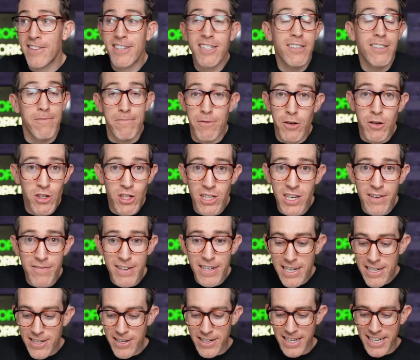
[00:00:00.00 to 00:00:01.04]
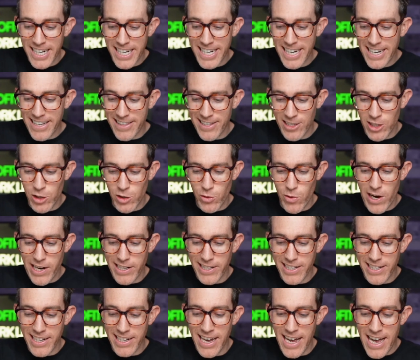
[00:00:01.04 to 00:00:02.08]
This is a version of it. You can connect this
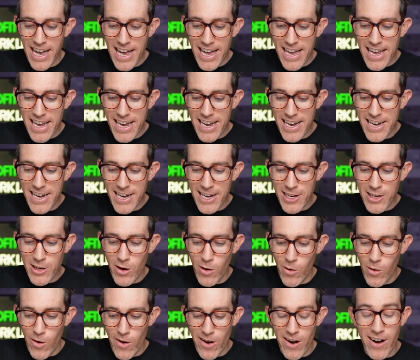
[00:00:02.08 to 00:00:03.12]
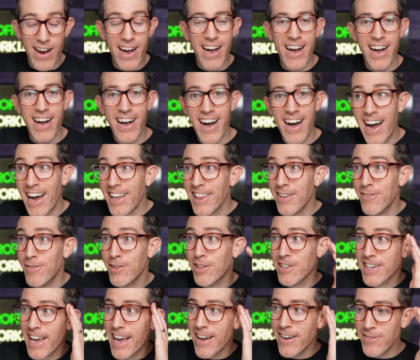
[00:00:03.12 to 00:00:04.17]
directly in your high-level
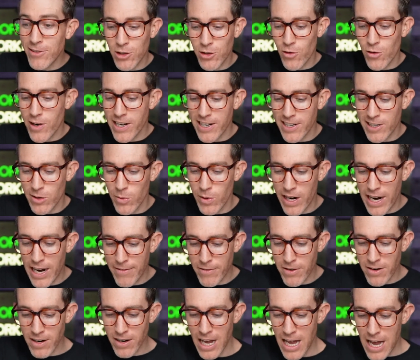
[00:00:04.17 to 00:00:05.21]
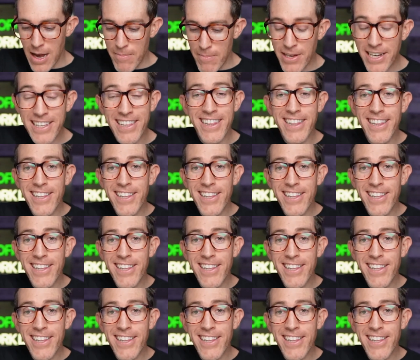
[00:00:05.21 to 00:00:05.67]
account, train it to whatever, but you can